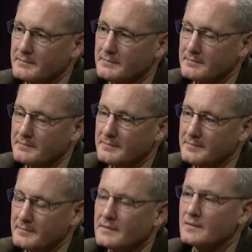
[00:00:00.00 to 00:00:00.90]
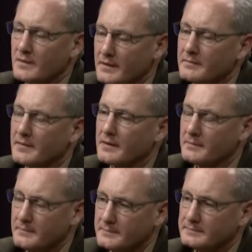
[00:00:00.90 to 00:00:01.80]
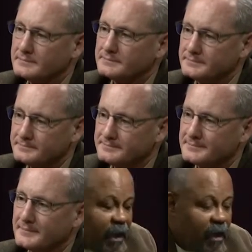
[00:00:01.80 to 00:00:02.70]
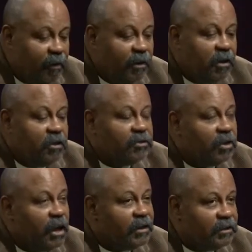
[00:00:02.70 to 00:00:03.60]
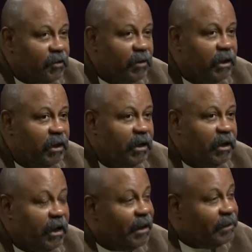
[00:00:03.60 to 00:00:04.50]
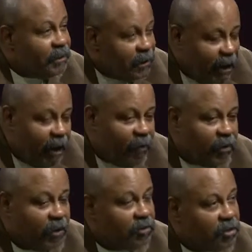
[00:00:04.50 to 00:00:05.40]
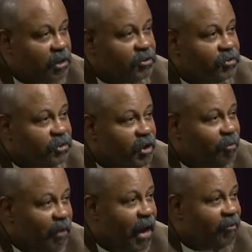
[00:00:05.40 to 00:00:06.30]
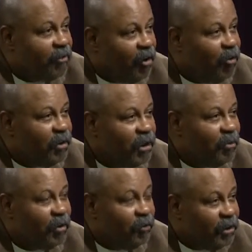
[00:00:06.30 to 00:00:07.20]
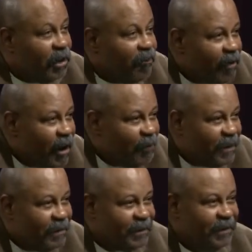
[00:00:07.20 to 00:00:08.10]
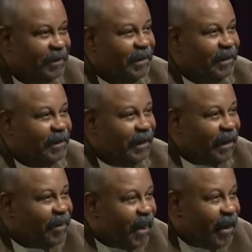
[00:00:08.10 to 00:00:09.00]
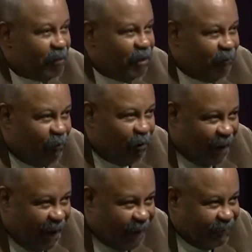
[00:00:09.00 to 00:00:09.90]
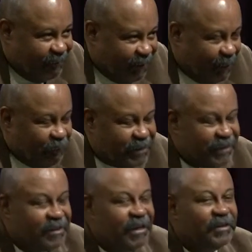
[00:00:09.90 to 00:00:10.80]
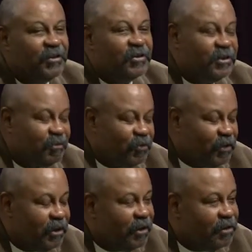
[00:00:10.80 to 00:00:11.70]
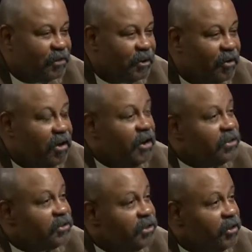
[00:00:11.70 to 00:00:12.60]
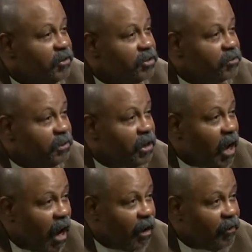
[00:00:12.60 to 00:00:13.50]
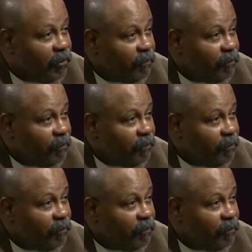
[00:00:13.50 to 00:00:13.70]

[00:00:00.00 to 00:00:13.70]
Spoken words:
30, 35, 40 years ago to where it is now. So consequently, and today when those youngsters come back from homecoming with their families, they thank me for that, for that position I took some 20 years ago. Senator, it's been an honor.